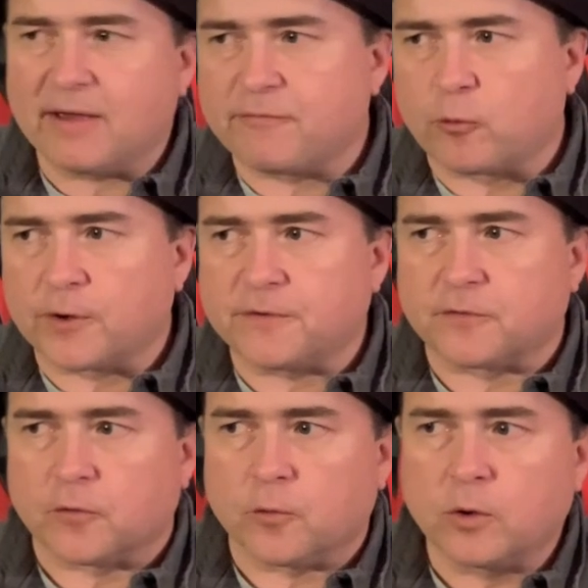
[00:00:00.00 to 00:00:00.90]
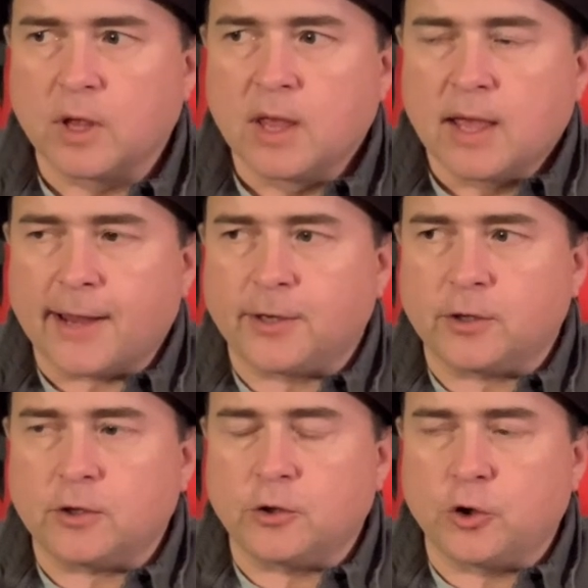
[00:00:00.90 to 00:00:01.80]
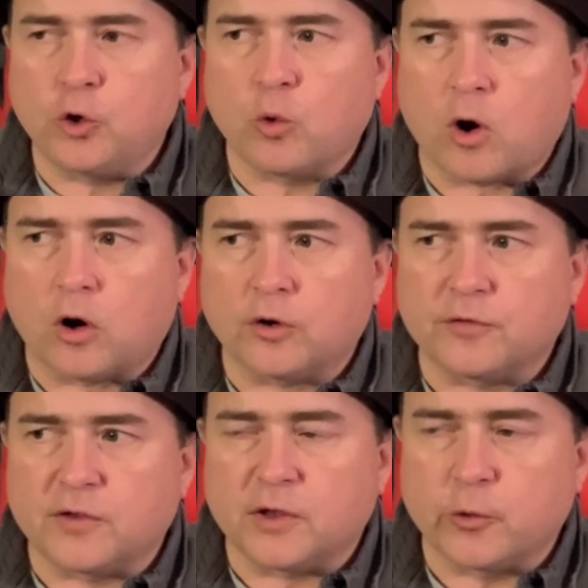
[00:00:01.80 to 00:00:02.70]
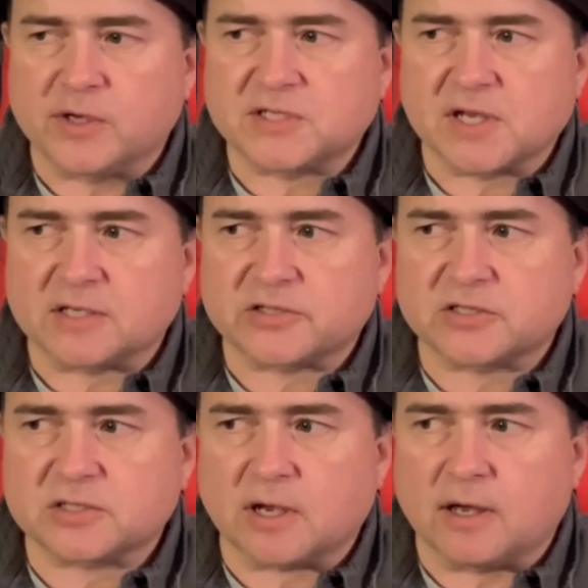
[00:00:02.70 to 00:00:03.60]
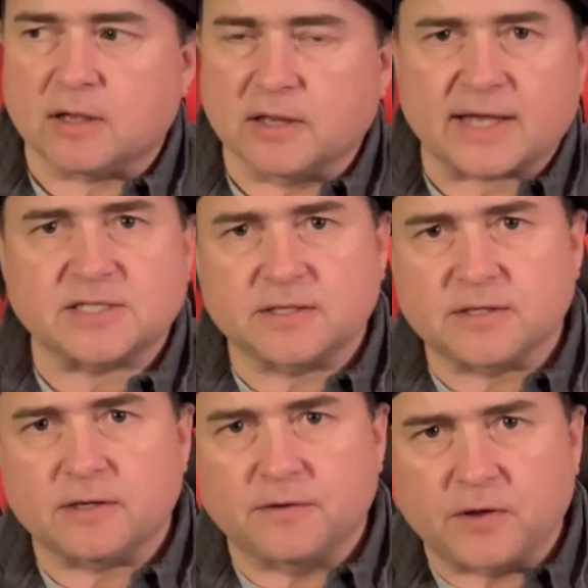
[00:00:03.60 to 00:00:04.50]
of 42. And you are the USS Lexington and the